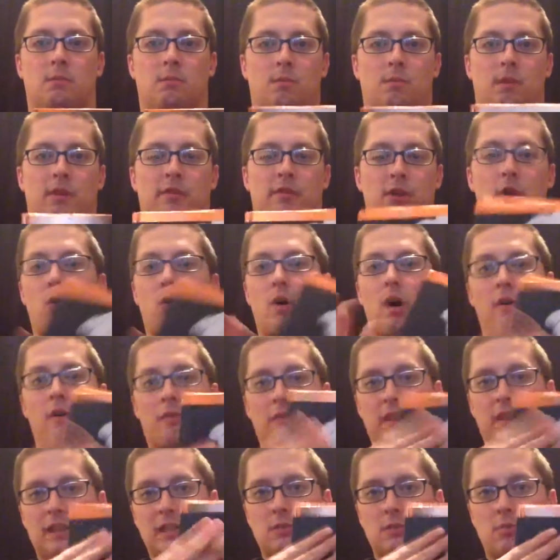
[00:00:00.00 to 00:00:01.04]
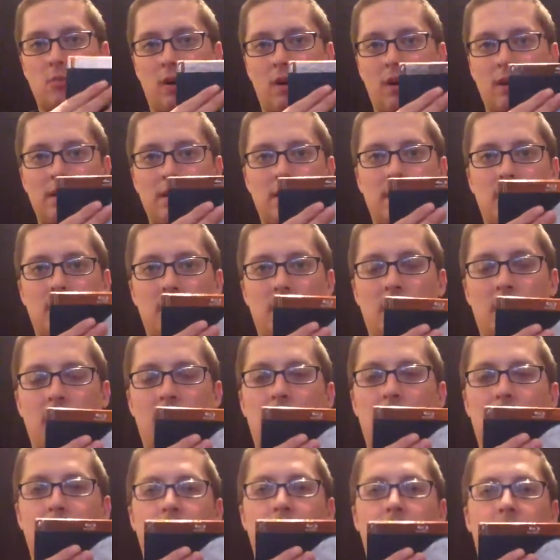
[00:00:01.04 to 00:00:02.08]
if you don't own this one
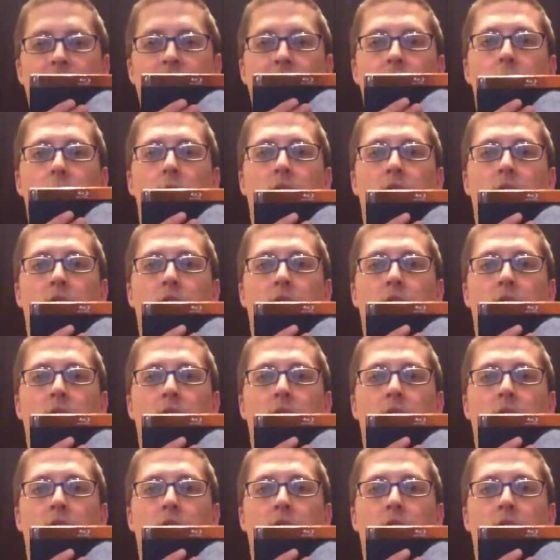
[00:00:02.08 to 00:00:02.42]
and you